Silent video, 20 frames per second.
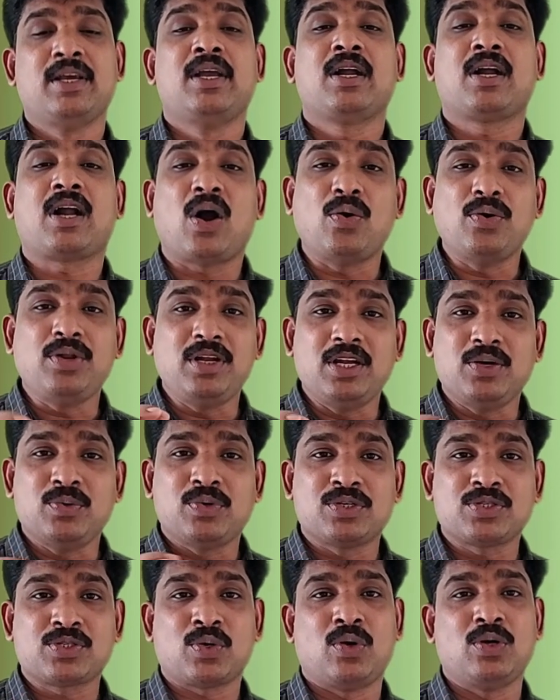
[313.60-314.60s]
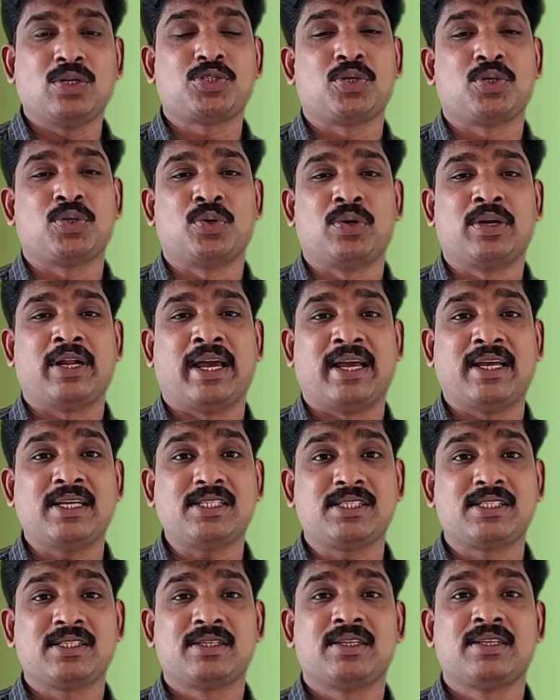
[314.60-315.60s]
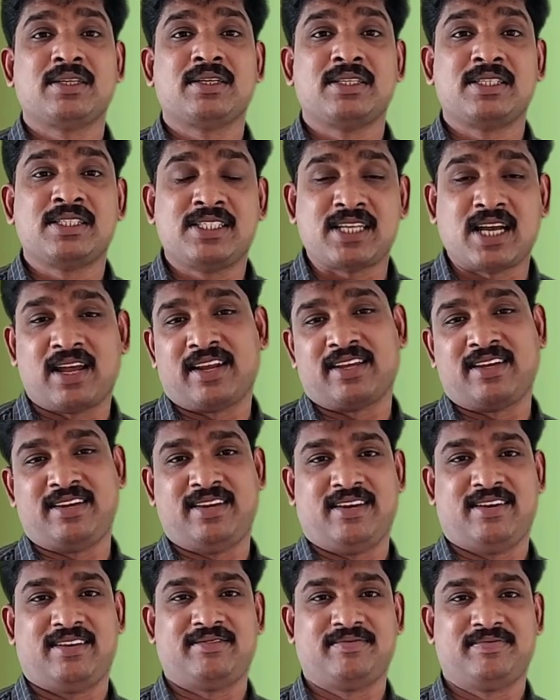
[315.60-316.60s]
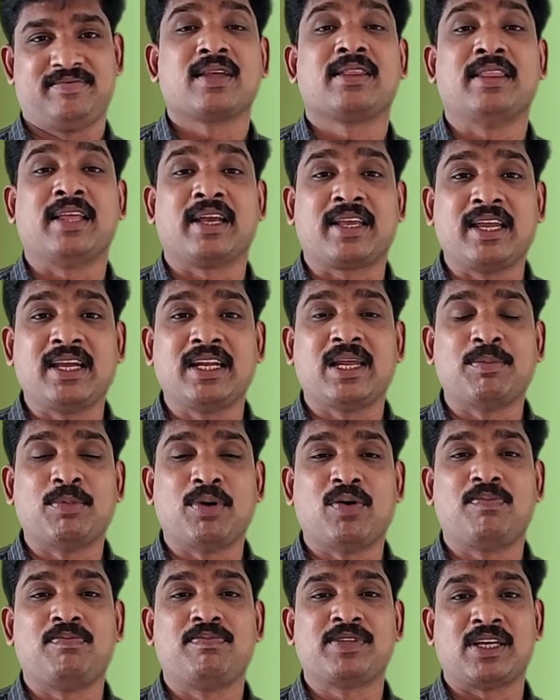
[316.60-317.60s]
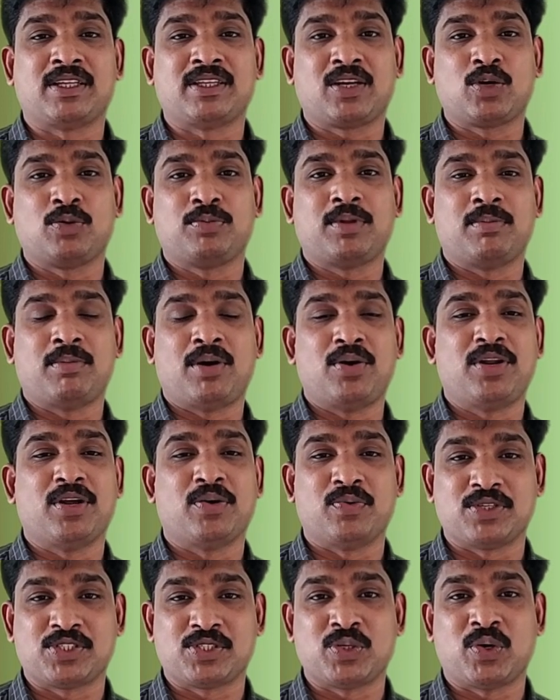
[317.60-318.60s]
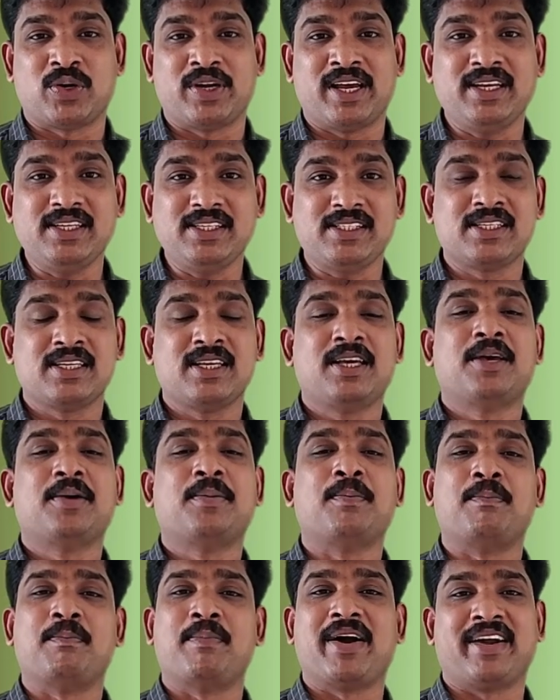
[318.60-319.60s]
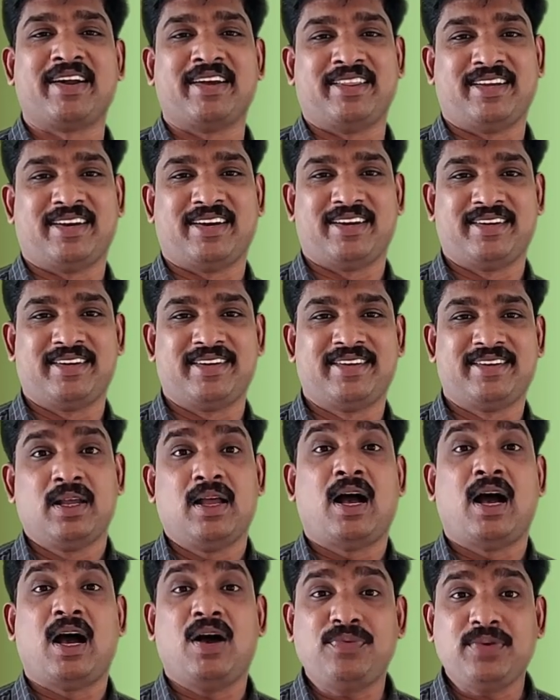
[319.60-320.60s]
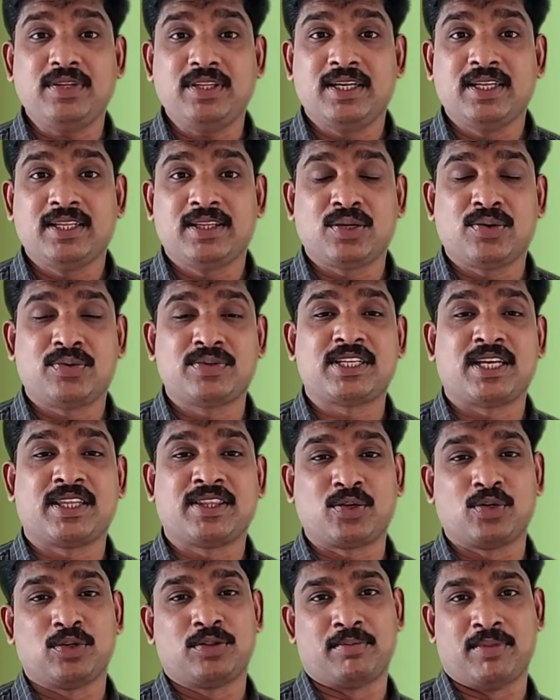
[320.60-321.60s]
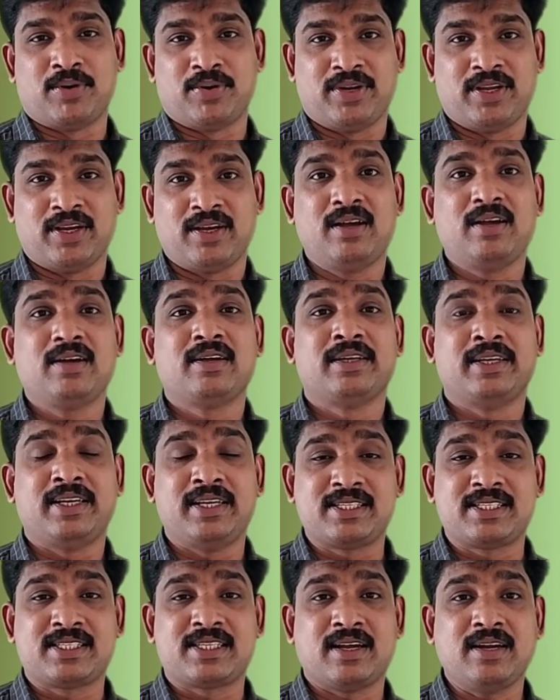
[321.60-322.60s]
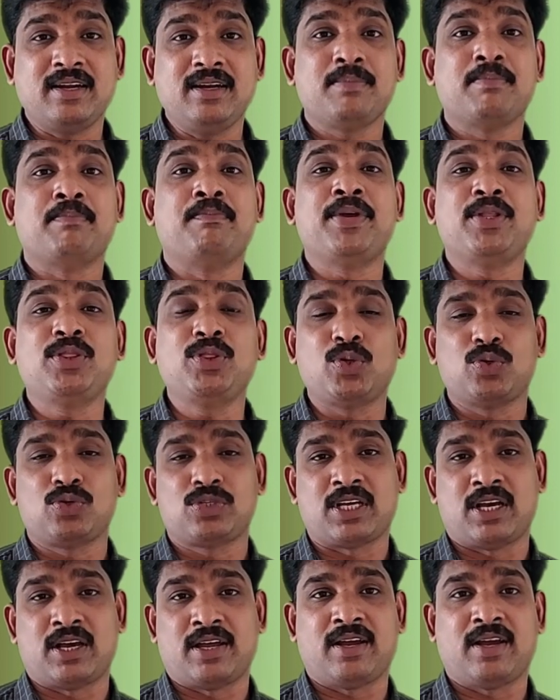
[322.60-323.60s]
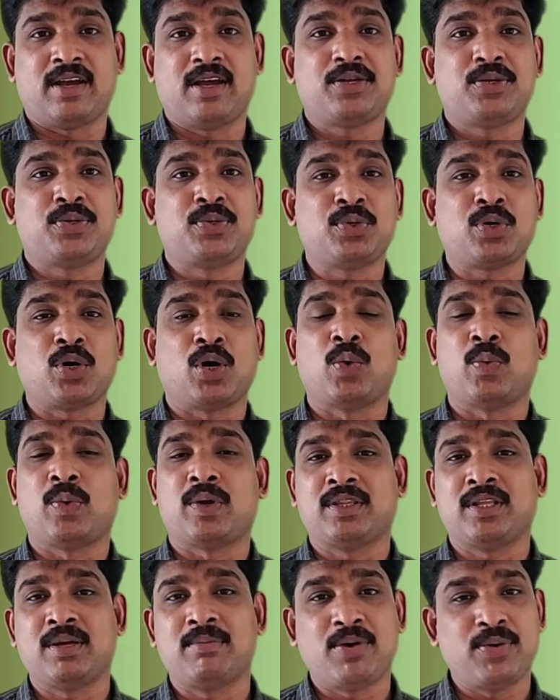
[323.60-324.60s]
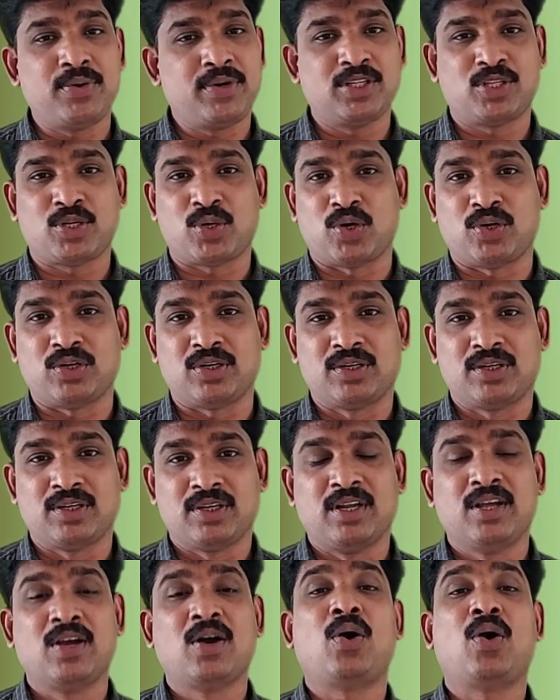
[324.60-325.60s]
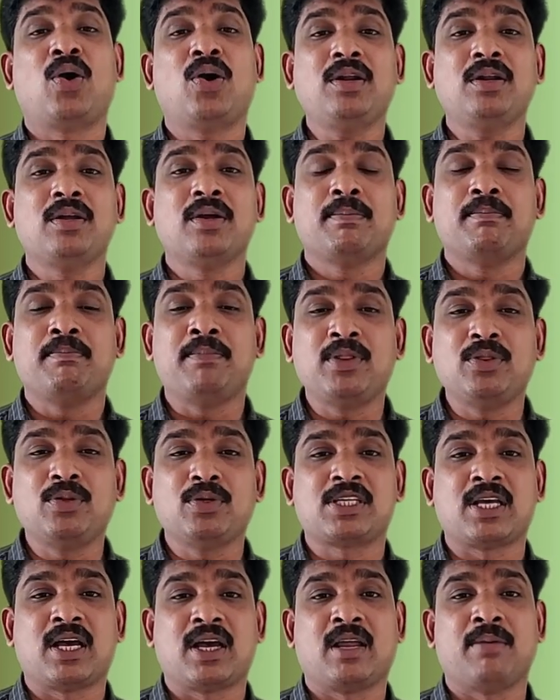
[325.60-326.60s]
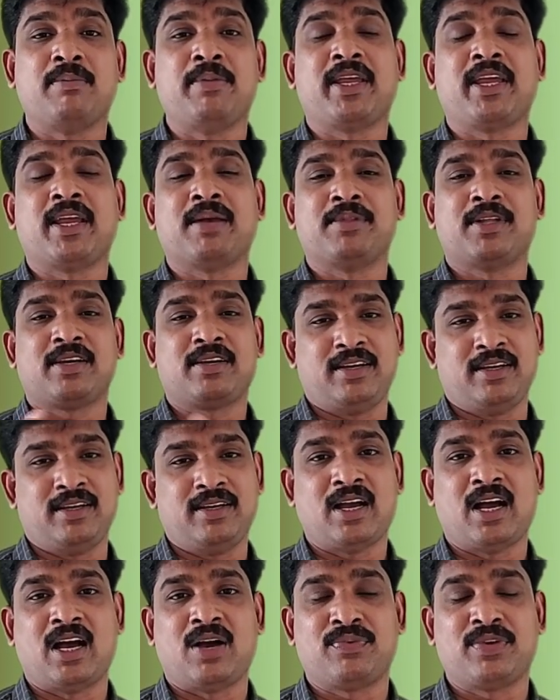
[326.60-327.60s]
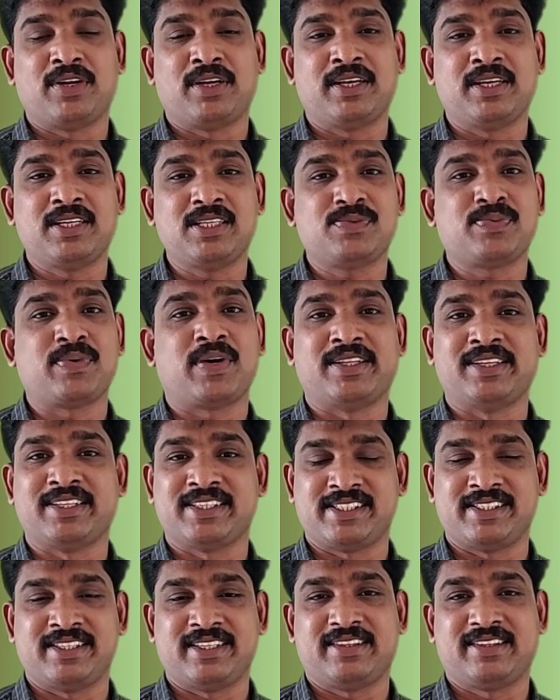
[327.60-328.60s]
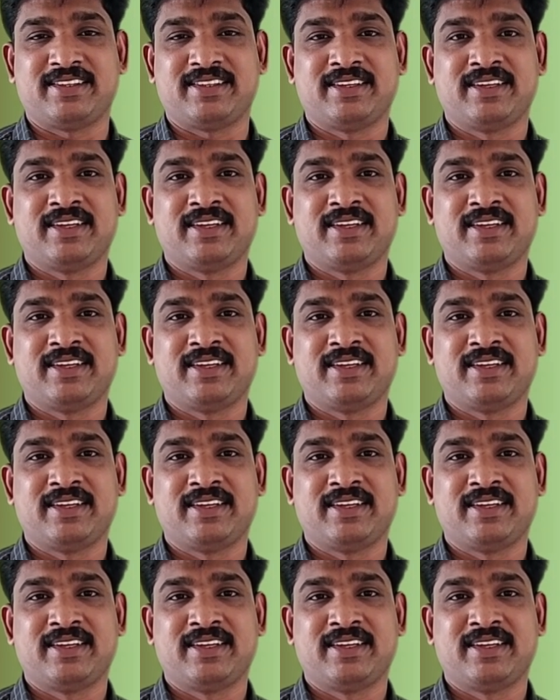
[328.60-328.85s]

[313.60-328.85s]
Kaudilya was also known as Chanakya. The kingdom of Chandragupta Maurya was known as Magadha. After the death of Chandragupta Maurya, his son Bindusara took over the Mauryan throne, or Bindusara became the king after his father's death.